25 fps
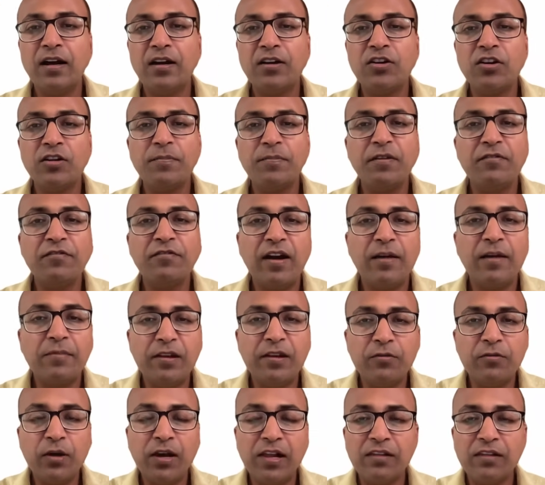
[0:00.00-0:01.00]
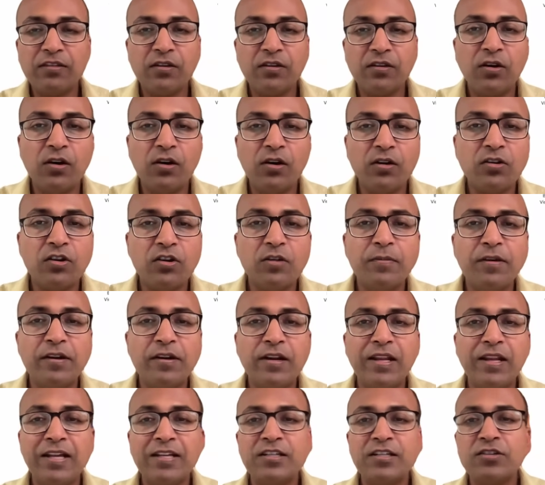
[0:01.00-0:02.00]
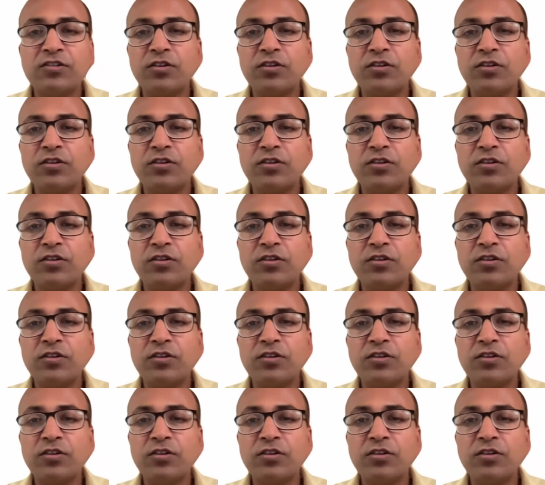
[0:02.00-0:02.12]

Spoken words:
Could be family wealth or could be related